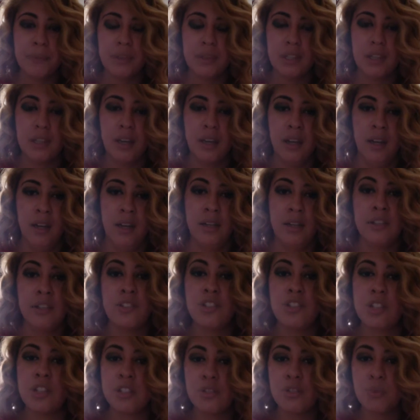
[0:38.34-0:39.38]
I
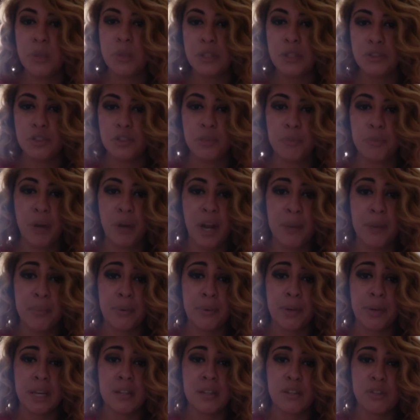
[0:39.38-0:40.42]
just went to the Pride
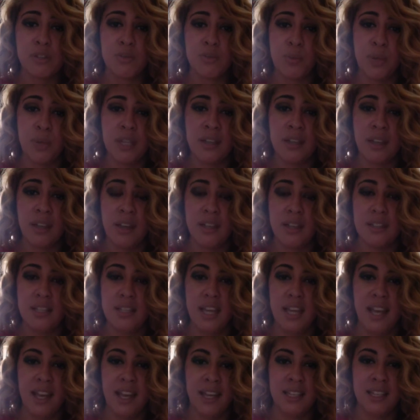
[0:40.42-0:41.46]
Parade this weekend,
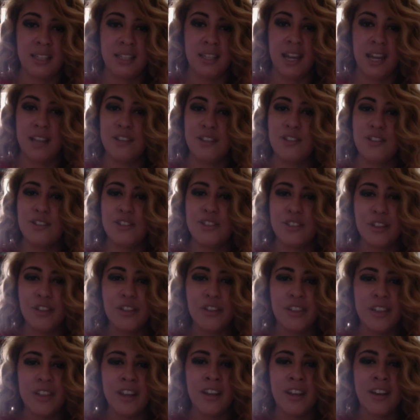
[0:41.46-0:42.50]
and I
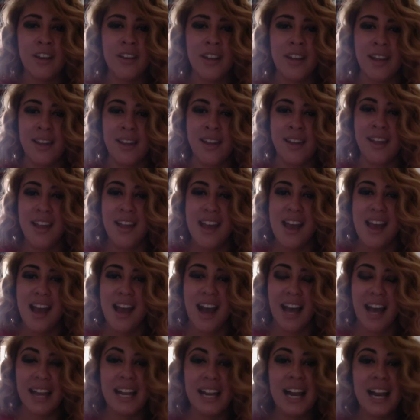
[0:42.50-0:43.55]
stood there and
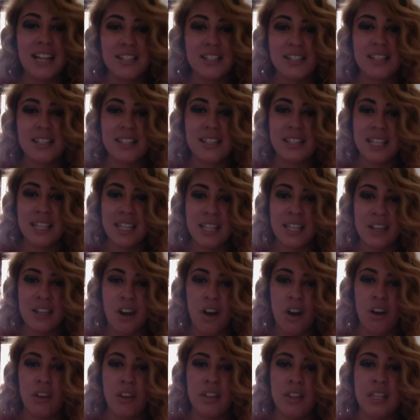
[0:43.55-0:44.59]
I got to see
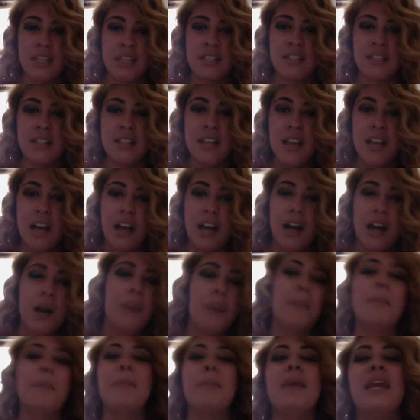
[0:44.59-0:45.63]
all these
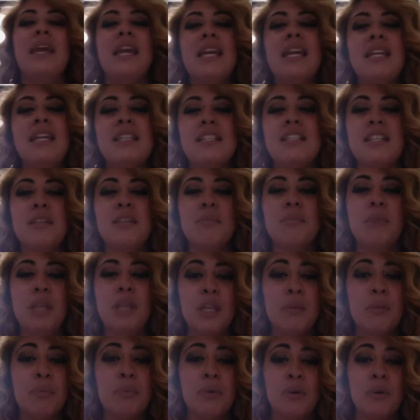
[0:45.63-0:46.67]
amazing
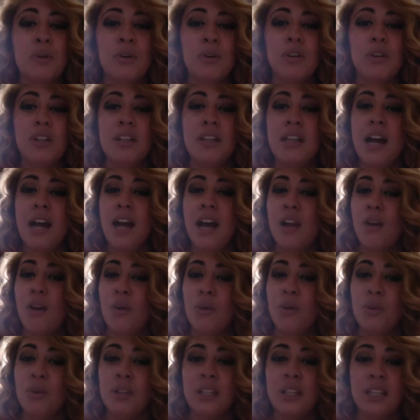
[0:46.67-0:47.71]
people, not
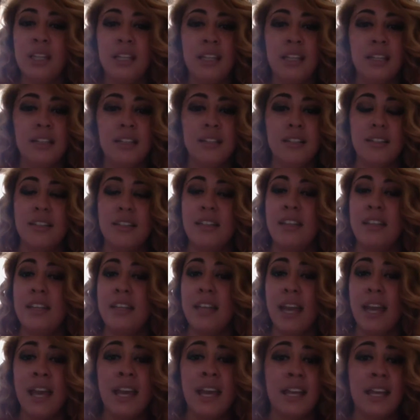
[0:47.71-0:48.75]
only
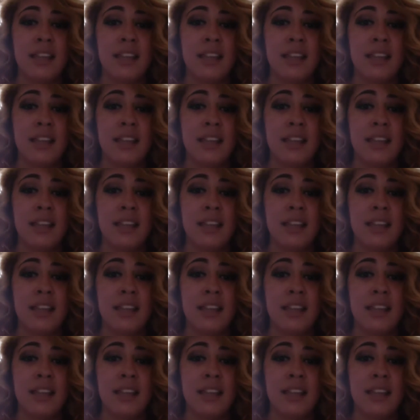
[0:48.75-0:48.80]
gay and